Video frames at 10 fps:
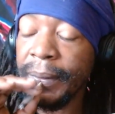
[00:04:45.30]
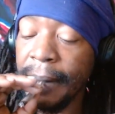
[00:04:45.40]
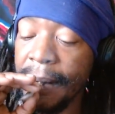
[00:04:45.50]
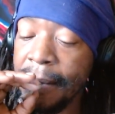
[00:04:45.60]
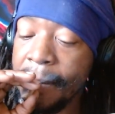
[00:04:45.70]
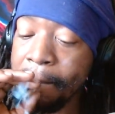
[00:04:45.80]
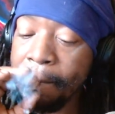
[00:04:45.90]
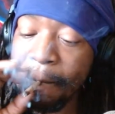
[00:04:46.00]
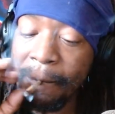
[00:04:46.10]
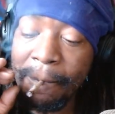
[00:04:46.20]

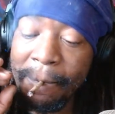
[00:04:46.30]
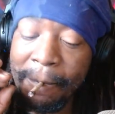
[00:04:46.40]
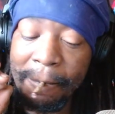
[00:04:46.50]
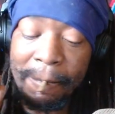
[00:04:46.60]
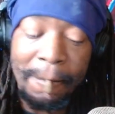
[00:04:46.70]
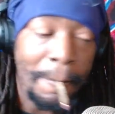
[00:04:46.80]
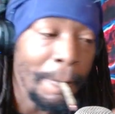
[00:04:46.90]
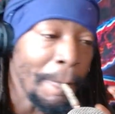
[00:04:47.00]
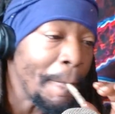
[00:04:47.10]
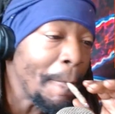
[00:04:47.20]

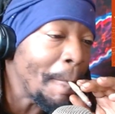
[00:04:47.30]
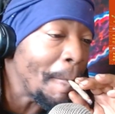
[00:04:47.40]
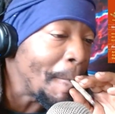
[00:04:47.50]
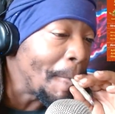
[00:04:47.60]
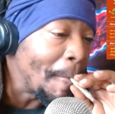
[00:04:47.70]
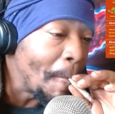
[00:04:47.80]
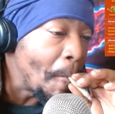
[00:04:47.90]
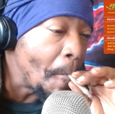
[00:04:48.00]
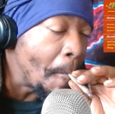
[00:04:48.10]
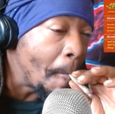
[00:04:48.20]

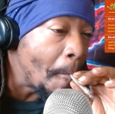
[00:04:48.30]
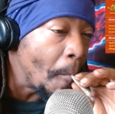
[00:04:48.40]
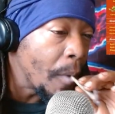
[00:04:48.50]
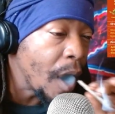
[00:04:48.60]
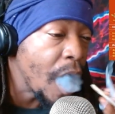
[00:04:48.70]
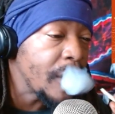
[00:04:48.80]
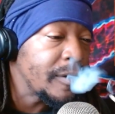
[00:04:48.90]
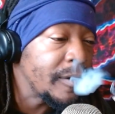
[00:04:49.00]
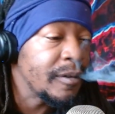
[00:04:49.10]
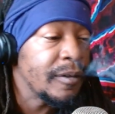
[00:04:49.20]
(silence)